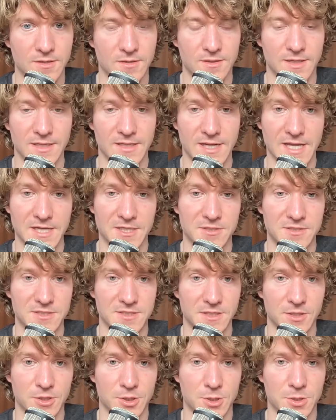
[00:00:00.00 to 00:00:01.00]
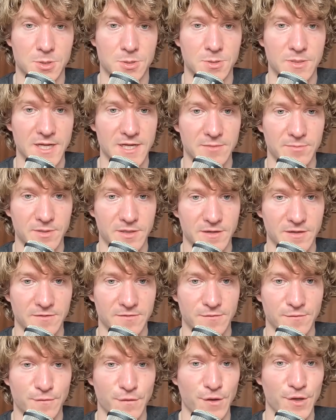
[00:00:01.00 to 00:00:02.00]
Like nature is incredibly
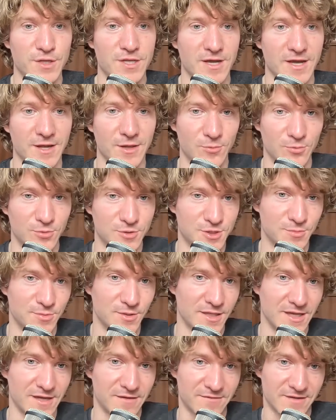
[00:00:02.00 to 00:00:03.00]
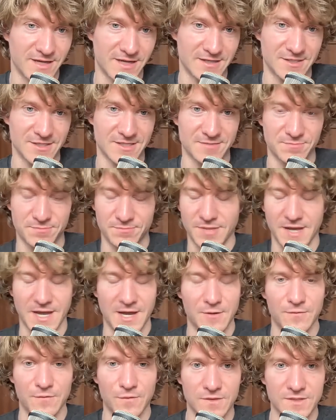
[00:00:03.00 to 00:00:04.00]
fertile, would you believe, and just
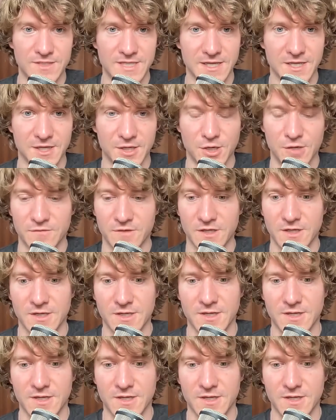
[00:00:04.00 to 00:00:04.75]
powerful at taking over.